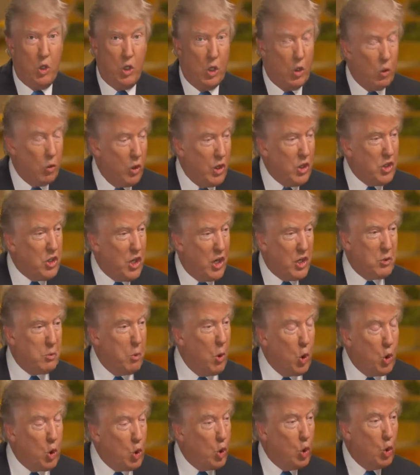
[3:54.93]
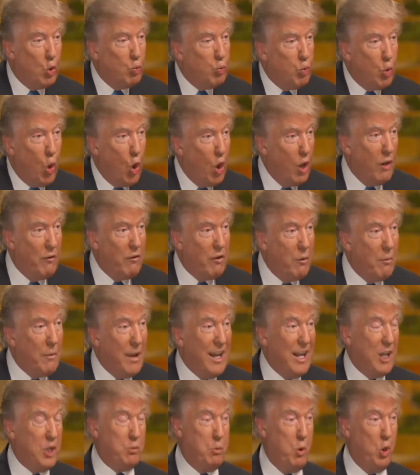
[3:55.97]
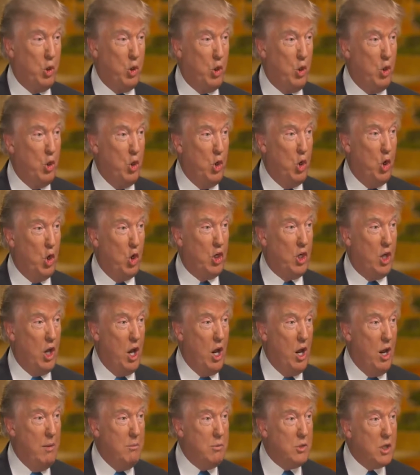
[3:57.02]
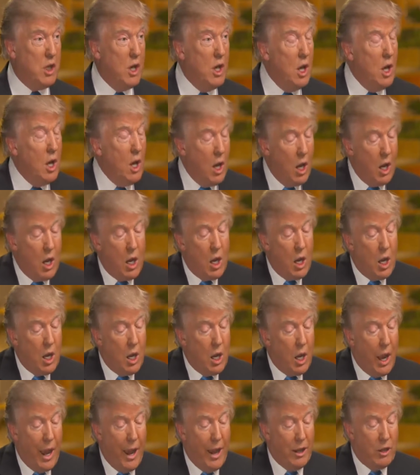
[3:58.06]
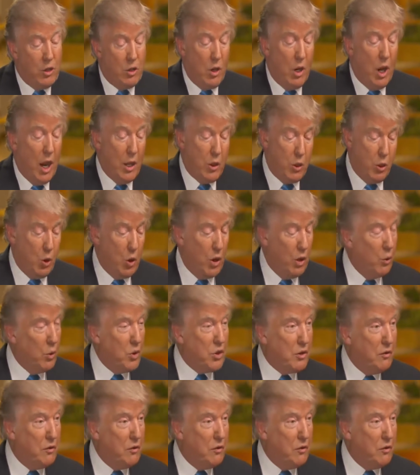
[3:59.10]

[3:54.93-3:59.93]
to Chris, I spoke to all of them, and I spoke to the New York Times, and I thought it was